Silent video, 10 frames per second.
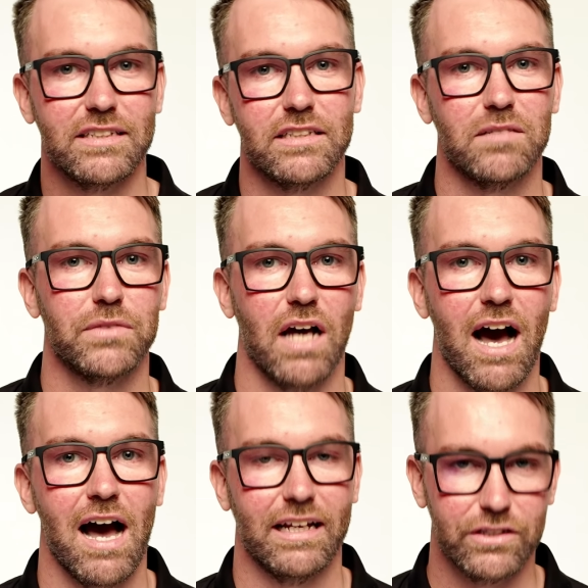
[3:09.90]
systems
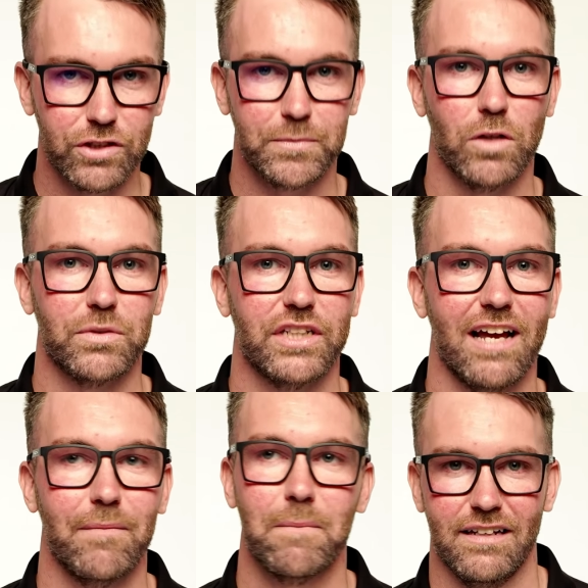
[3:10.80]
are in tip-top
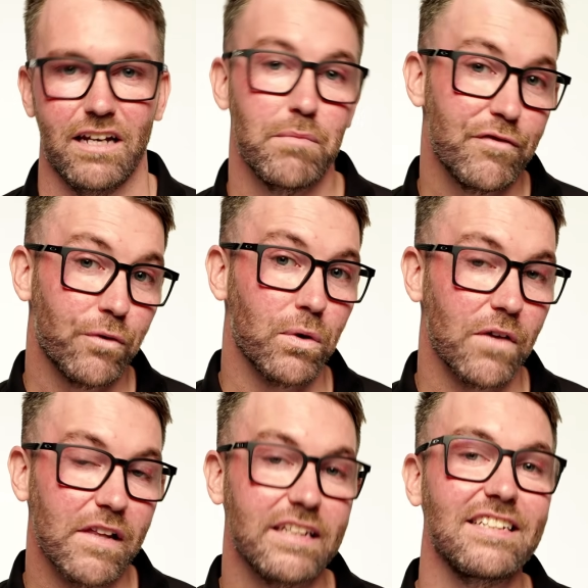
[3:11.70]
shape. Number 4 on
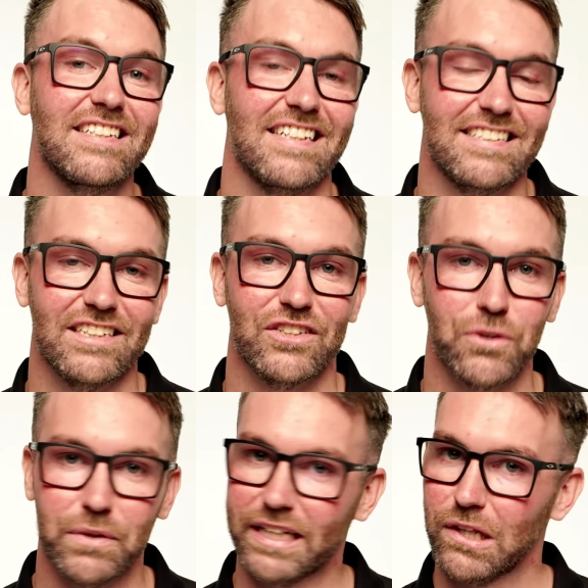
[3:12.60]
the list is
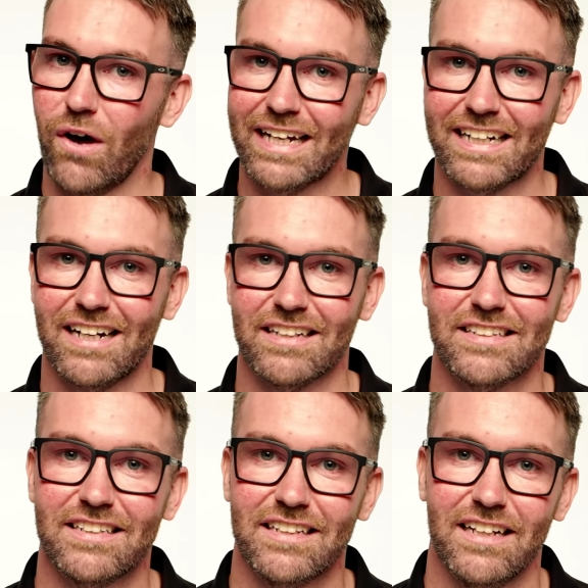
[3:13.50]
installing line
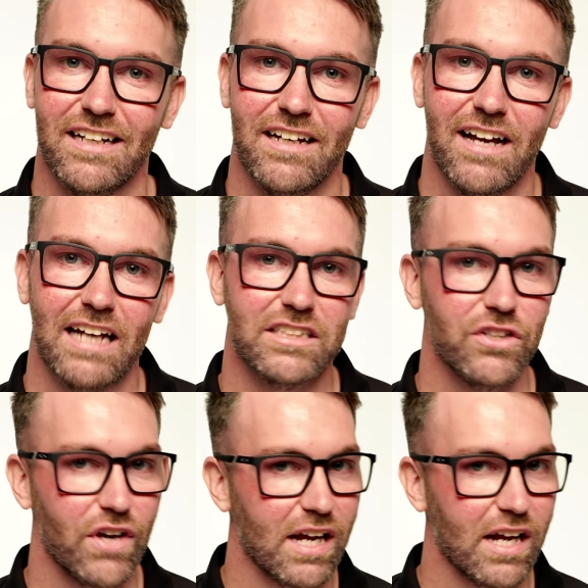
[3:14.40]
cutters. It's not